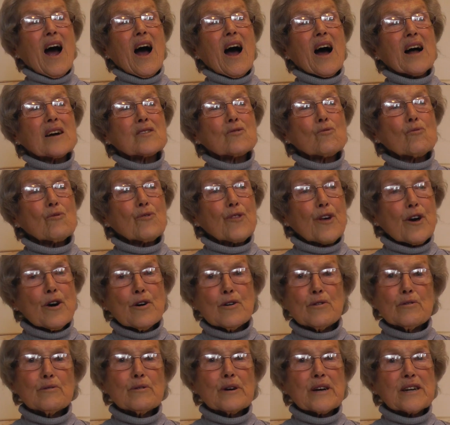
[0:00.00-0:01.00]
And
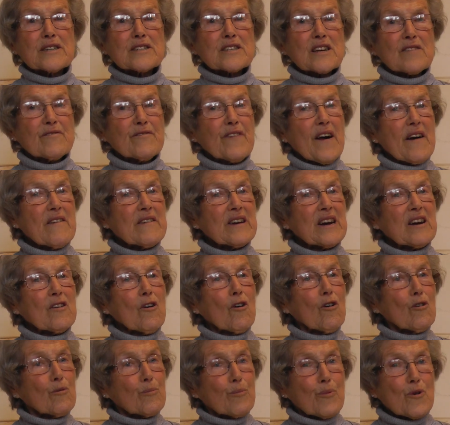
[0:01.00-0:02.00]
although it's a very
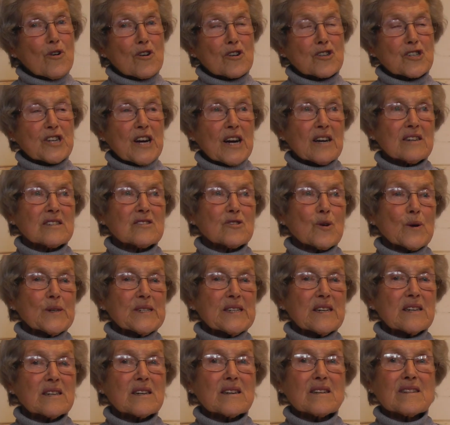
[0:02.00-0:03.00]
long project,
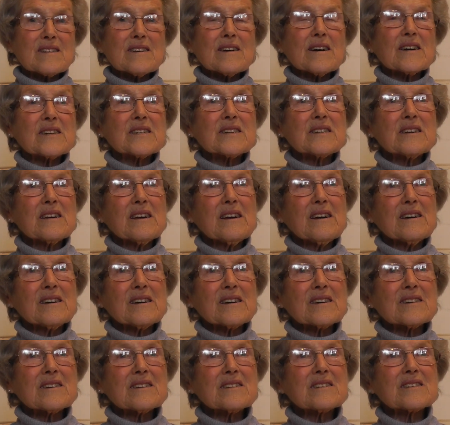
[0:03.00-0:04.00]
20 to 30
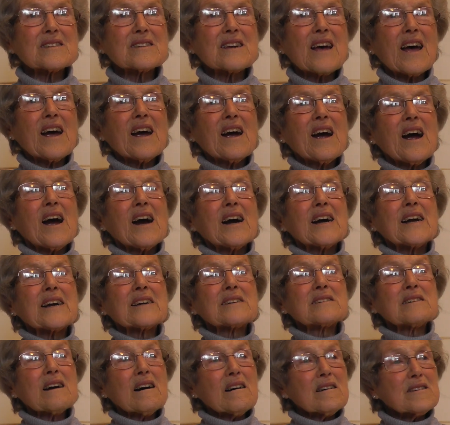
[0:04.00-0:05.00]
years,
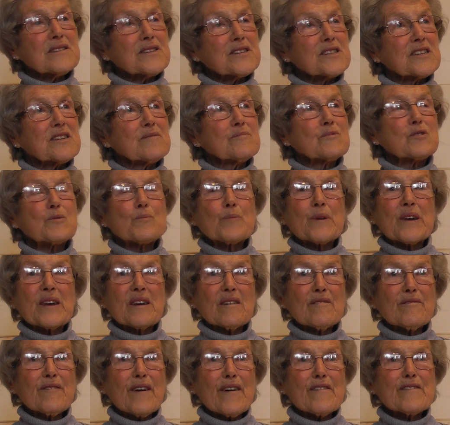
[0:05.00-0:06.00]
it does seem to be
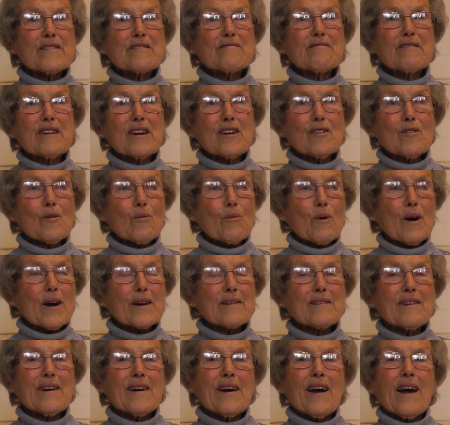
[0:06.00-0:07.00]
a very real
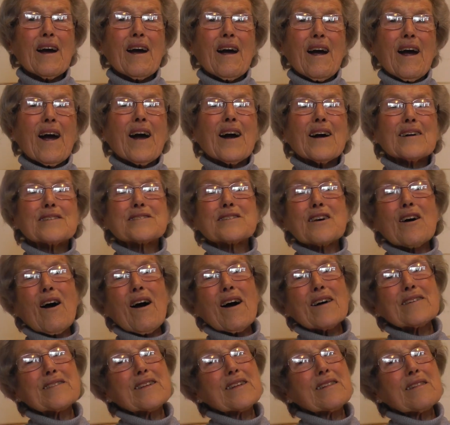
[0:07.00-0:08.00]
one. So
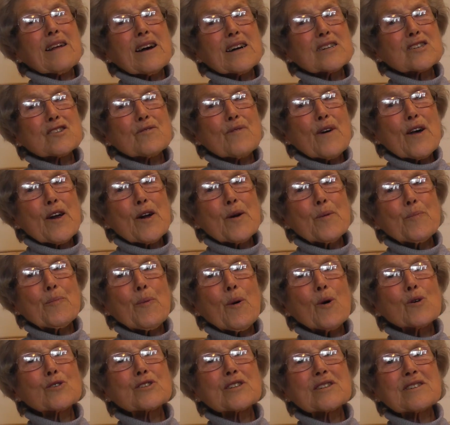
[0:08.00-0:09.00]
I think that's a very
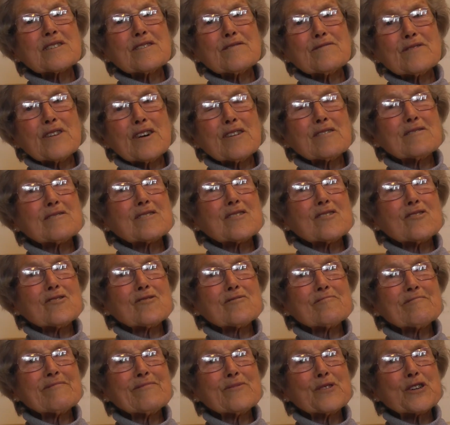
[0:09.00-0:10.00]
positive note
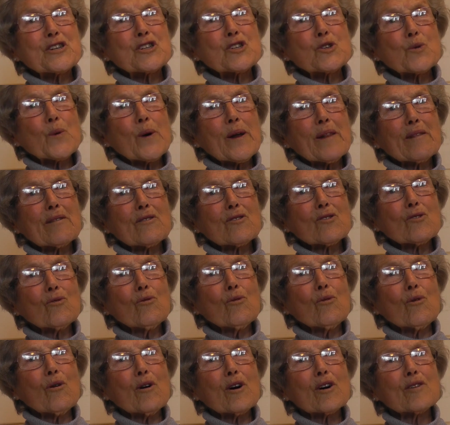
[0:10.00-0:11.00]
on which to end the
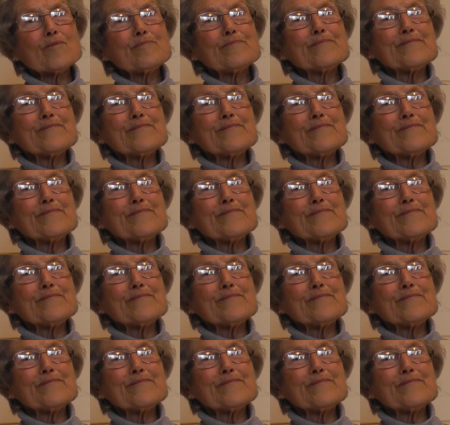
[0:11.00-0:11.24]
talk.